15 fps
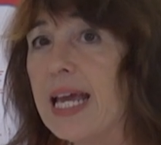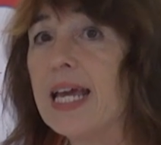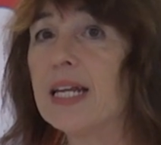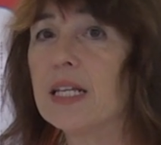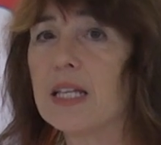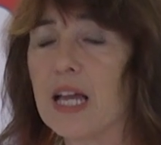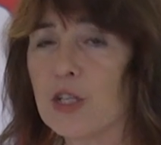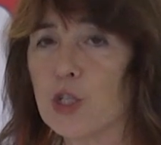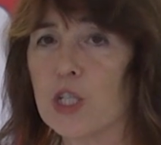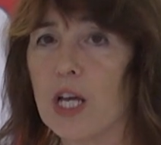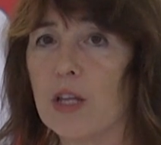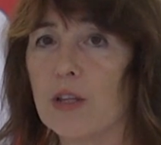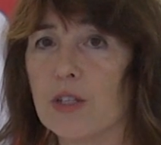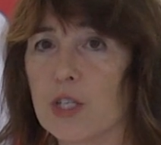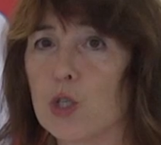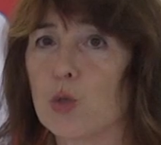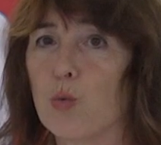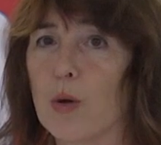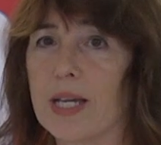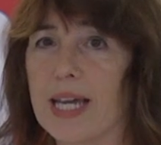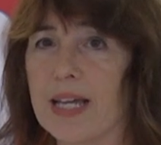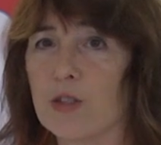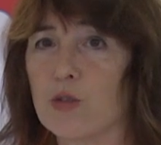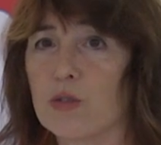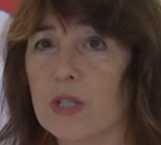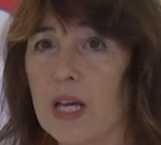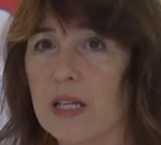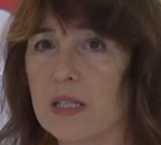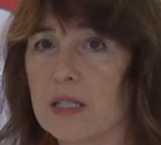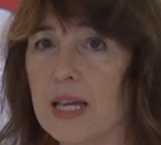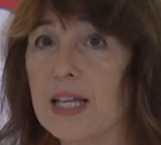In a nutshell, this is what cancer does.